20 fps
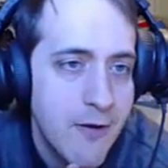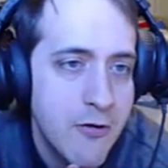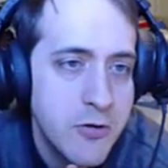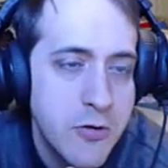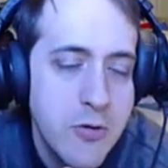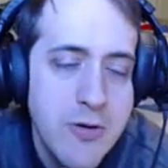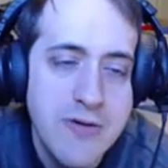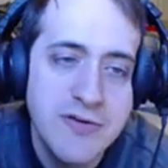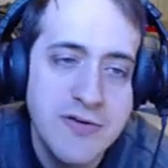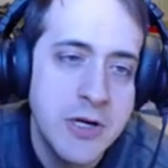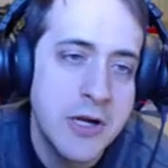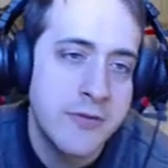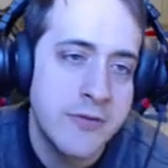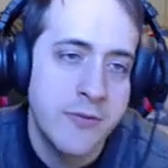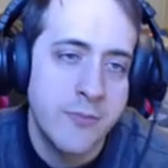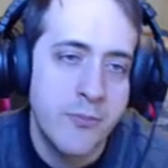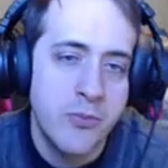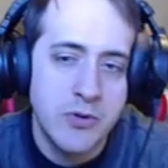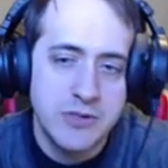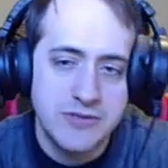Oh, you haven't gotten
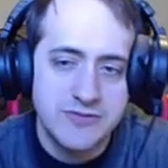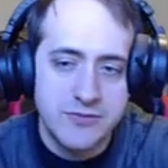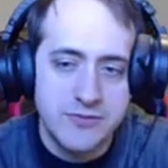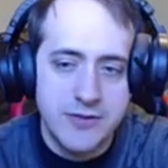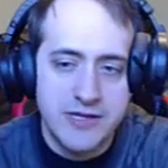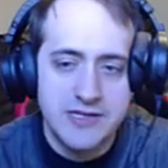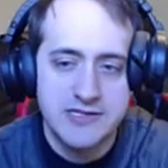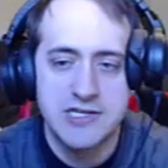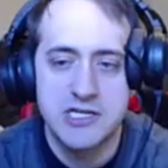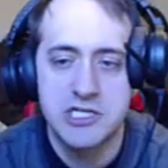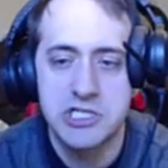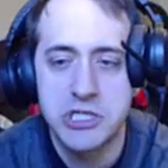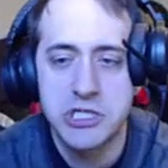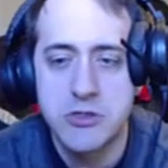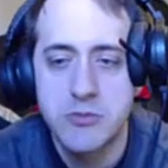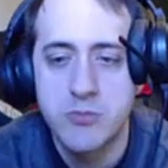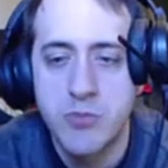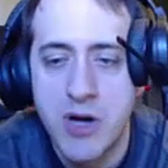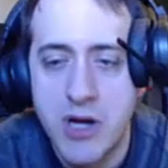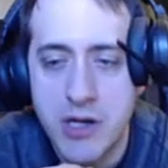the points from that duchy
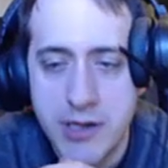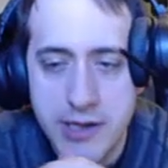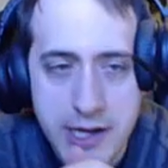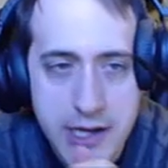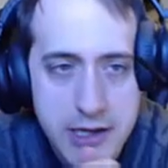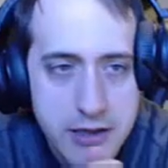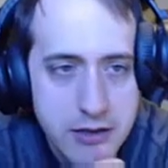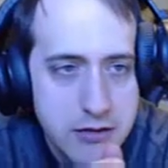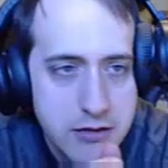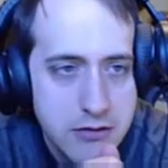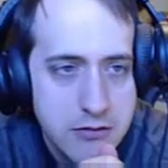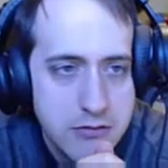you bought yet.